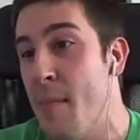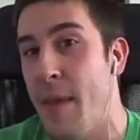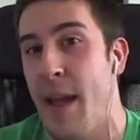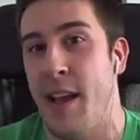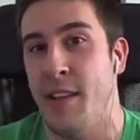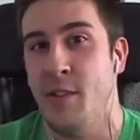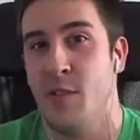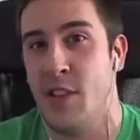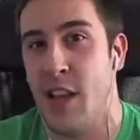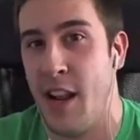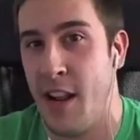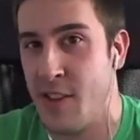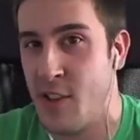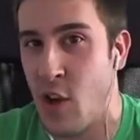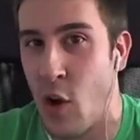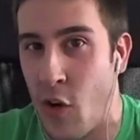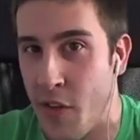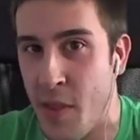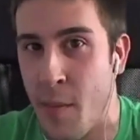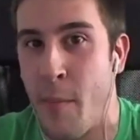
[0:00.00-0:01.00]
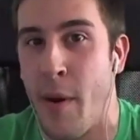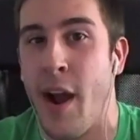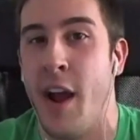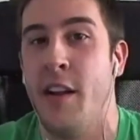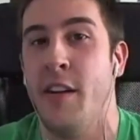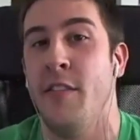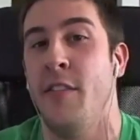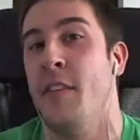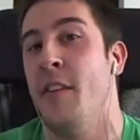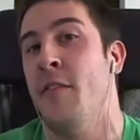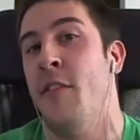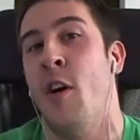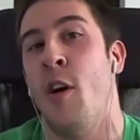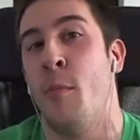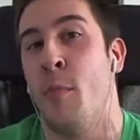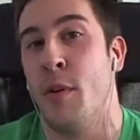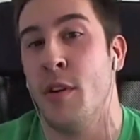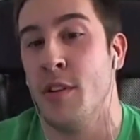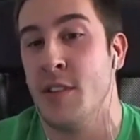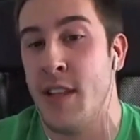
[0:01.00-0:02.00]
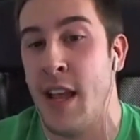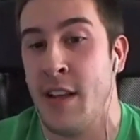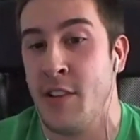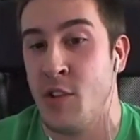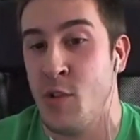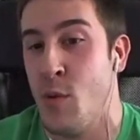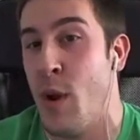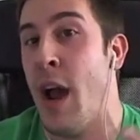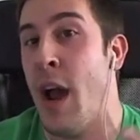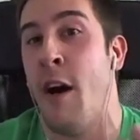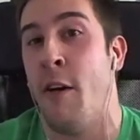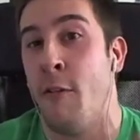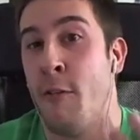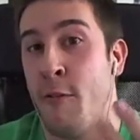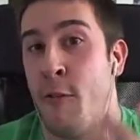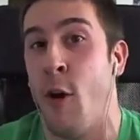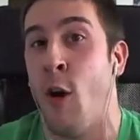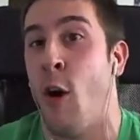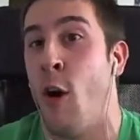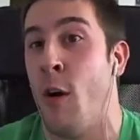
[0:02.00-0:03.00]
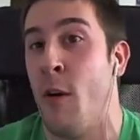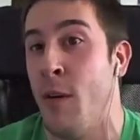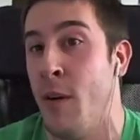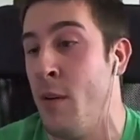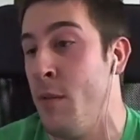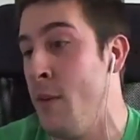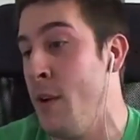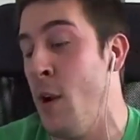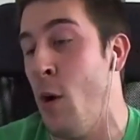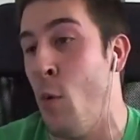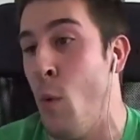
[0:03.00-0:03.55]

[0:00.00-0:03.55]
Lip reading: as you said, it's all in the mind of the developers as to how far or,